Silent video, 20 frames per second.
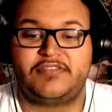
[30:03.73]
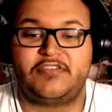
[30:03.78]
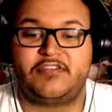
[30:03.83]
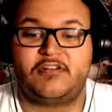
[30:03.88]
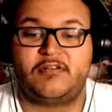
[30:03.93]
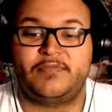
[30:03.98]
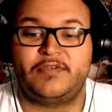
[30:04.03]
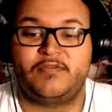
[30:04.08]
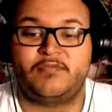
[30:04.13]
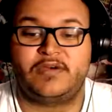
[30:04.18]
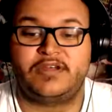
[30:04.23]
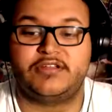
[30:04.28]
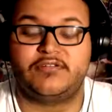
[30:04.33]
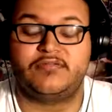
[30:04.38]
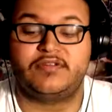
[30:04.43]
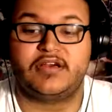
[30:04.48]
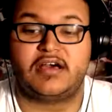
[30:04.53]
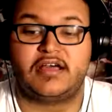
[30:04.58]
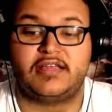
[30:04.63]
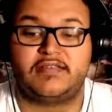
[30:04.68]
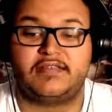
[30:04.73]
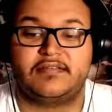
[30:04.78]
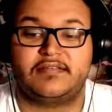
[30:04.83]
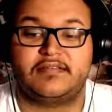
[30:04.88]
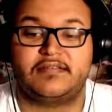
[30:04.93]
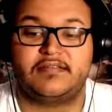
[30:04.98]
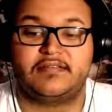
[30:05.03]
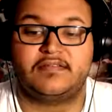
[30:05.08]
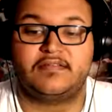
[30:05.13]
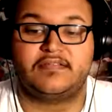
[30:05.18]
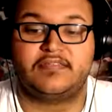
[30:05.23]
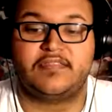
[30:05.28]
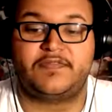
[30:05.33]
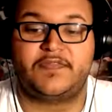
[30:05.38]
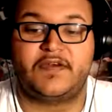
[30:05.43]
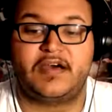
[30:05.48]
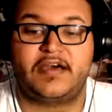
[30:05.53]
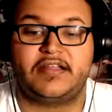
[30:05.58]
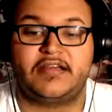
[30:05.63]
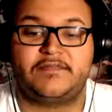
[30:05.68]
only one who caught the
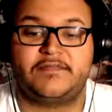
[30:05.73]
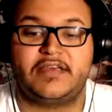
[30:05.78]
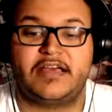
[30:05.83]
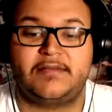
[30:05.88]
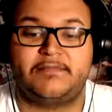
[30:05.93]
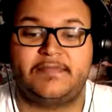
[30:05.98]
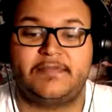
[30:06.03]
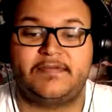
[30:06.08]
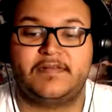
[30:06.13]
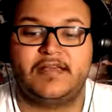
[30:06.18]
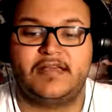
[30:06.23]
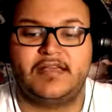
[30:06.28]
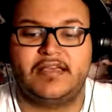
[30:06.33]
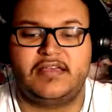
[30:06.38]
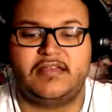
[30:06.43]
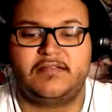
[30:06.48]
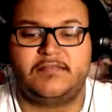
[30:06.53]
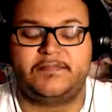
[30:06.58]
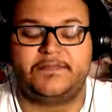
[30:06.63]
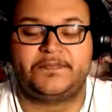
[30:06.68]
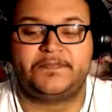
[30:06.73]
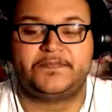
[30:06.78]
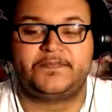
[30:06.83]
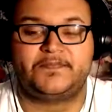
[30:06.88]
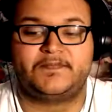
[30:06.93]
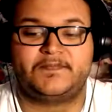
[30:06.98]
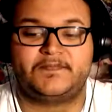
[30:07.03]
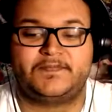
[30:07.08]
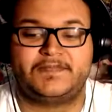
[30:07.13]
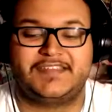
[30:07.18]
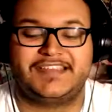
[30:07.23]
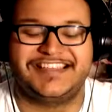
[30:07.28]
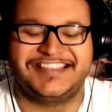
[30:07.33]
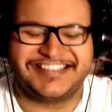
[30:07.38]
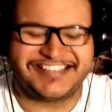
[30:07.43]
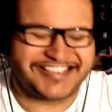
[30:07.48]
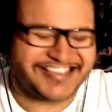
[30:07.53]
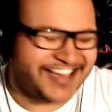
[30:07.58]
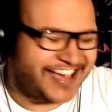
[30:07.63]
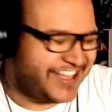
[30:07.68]
thought of
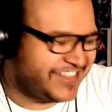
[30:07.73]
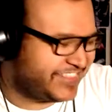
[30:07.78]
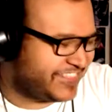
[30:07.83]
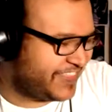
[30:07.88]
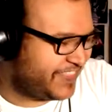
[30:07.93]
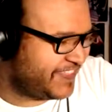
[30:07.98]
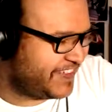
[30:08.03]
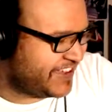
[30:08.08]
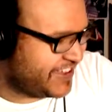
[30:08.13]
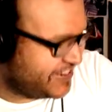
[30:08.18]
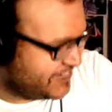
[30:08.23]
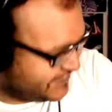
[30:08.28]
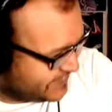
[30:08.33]
caught the thought of